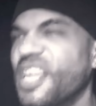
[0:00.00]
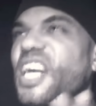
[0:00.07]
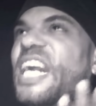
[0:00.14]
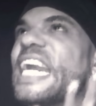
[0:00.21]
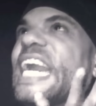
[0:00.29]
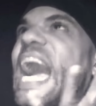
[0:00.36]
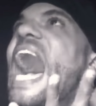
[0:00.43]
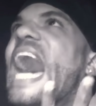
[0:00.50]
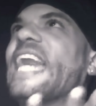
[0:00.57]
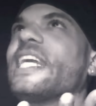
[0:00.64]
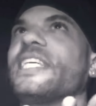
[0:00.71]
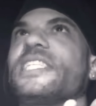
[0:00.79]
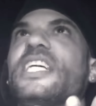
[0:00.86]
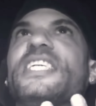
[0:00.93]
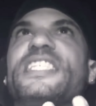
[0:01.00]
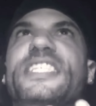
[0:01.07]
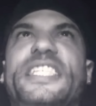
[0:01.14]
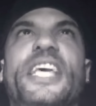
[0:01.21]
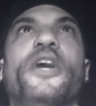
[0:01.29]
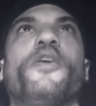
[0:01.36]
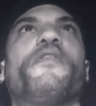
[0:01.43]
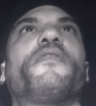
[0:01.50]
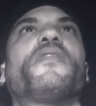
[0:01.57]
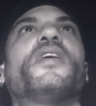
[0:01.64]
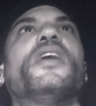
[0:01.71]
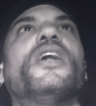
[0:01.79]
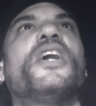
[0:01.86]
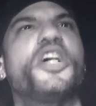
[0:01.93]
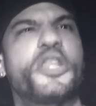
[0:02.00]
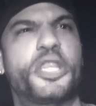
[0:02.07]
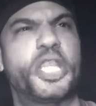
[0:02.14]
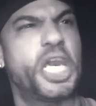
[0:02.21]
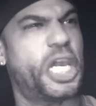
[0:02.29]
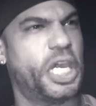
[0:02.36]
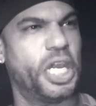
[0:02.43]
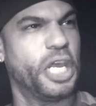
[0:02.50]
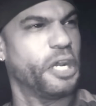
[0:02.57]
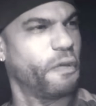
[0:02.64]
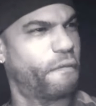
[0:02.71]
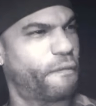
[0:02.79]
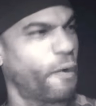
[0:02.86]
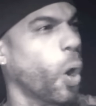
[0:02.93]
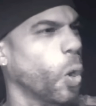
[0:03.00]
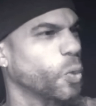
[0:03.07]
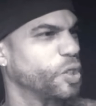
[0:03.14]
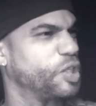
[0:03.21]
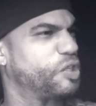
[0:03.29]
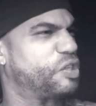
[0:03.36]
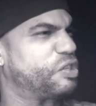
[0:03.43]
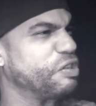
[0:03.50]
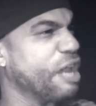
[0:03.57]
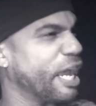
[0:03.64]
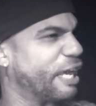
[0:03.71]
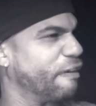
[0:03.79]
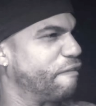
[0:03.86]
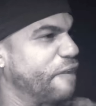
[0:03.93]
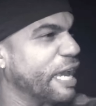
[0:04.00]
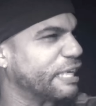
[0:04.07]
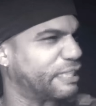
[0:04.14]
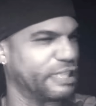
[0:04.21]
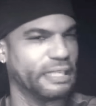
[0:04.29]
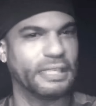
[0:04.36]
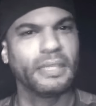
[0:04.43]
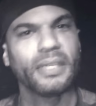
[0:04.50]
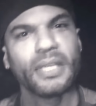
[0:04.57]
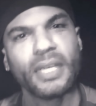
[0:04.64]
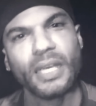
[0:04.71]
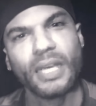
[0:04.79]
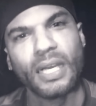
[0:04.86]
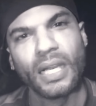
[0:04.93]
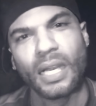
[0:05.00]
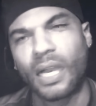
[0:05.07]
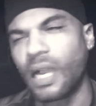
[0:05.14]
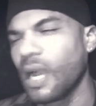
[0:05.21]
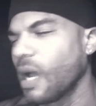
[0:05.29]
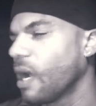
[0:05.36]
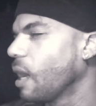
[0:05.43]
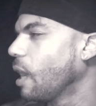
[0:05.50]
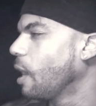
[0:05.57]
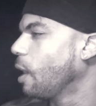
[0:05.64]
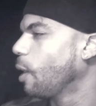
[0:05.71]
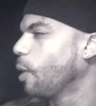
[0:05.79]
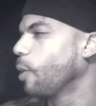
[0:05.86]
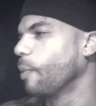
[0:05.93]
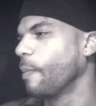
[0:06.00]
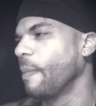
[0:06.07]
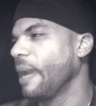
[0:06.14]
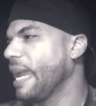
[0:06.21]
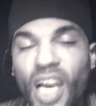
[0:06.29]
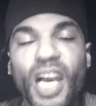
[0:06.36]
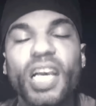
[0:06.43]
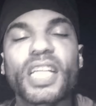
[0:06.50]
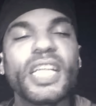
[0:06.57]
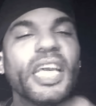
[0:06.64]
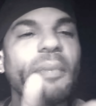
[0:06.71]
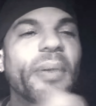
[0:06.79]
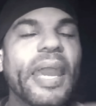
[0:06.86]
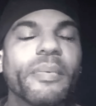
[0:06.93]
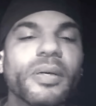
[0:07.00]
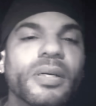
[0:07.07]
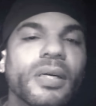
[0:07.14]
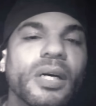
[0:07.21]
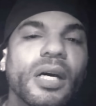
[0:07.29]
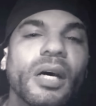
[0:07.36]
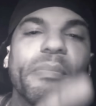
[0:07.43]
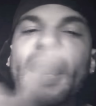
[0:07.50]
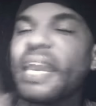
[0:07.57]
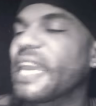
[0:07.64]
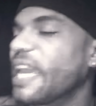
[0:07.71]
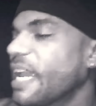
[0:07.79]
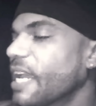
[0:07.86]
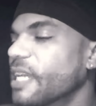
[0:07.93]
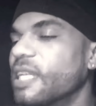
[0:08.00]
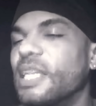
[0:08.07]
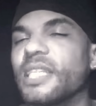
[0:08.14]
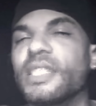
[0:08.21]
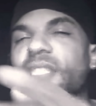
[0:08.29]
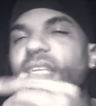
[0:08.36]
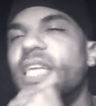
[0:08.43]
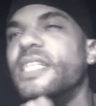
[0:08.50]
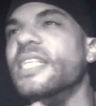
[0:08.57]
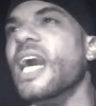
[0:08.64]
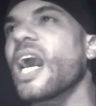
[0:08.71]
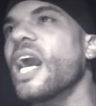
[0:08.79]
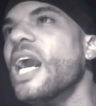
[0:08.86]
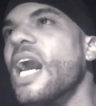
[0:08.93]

the goddess herself, thicker than a frozen snicker vixen. Oh, man. Uh, Qleen Paper, uh, bankhead. Let's check this out.